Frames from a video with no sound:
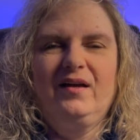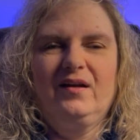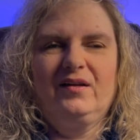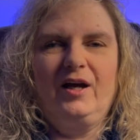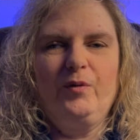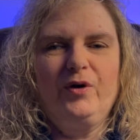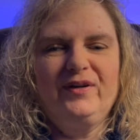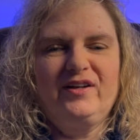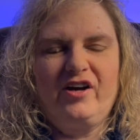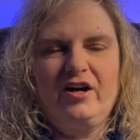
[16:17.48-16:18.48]
Now we're going
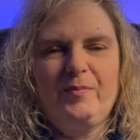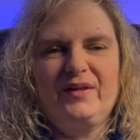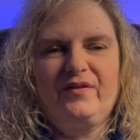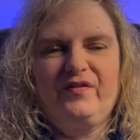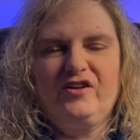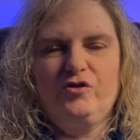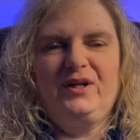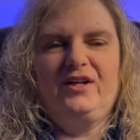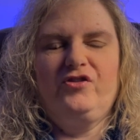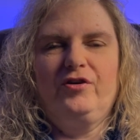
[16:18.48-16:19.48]
to talk about the things we
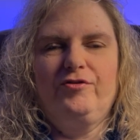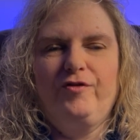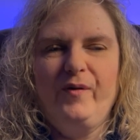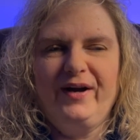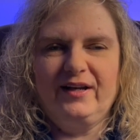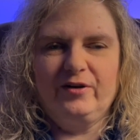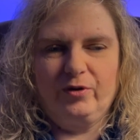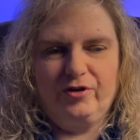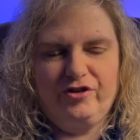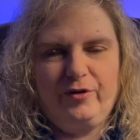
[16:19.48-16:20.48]
need to avoid in
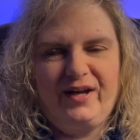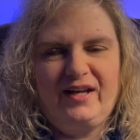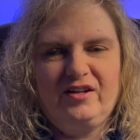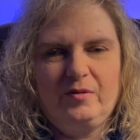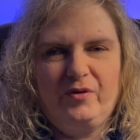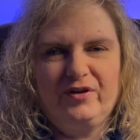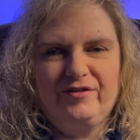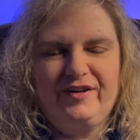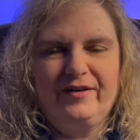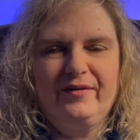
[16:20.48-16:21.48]
order to create deep point of
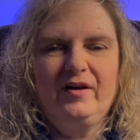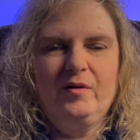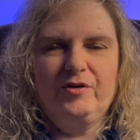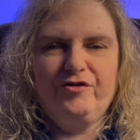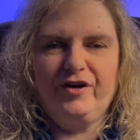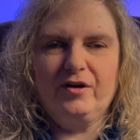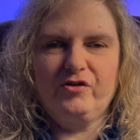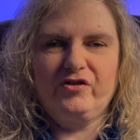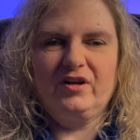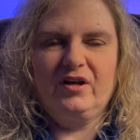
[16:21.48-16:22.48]
view. But
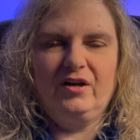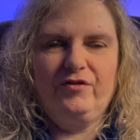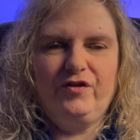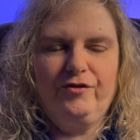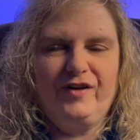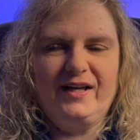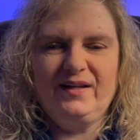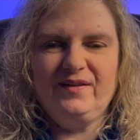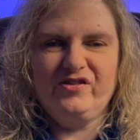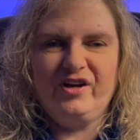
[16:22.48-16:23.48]
first, if you're finding
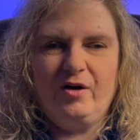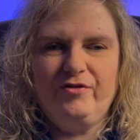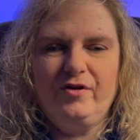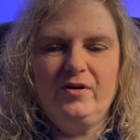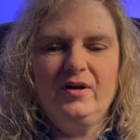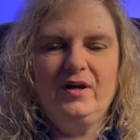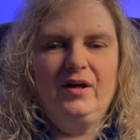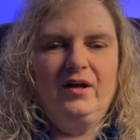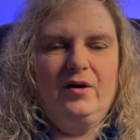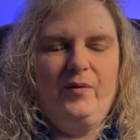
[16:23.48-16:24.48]
this helpful,
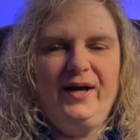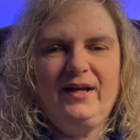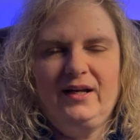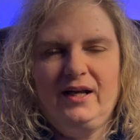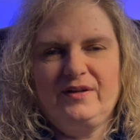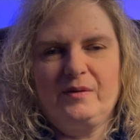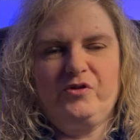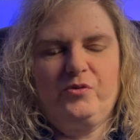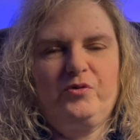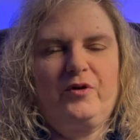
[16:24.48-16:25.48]
go ahead and hit that
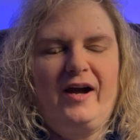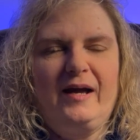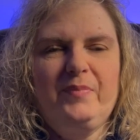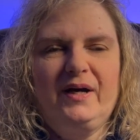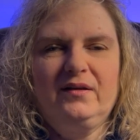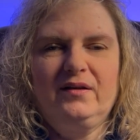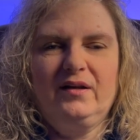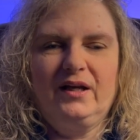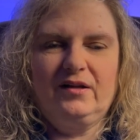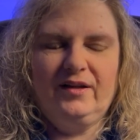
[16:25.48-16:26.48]
subscribe button
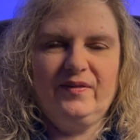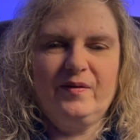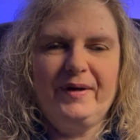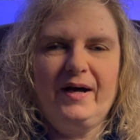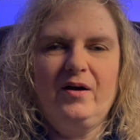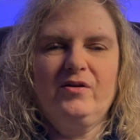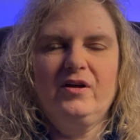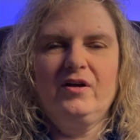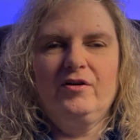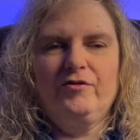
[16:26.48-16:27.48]
and click the bell
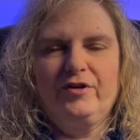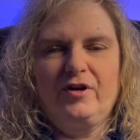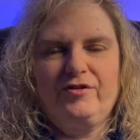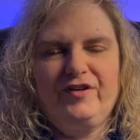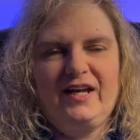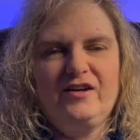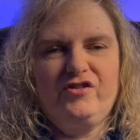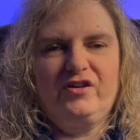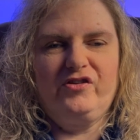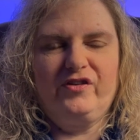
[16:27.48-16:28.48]
for
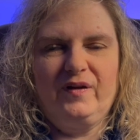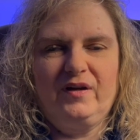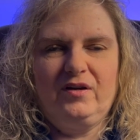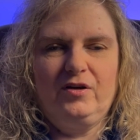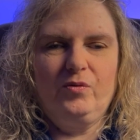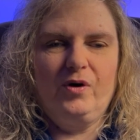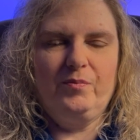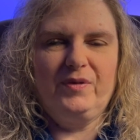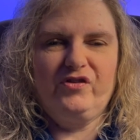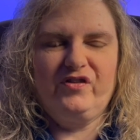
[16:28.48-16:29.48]
notifications so that you won't
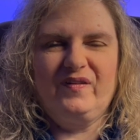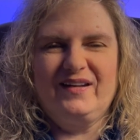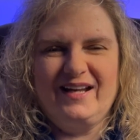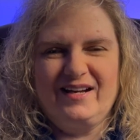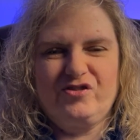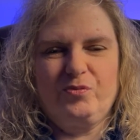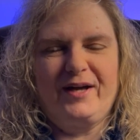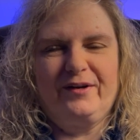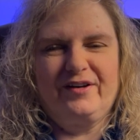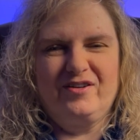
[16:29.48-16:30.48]
miss the next
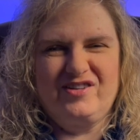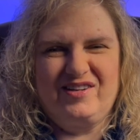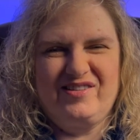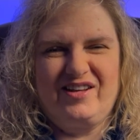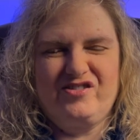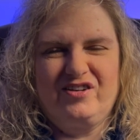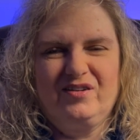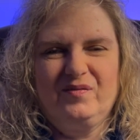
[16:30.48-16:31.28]
writer coaching session.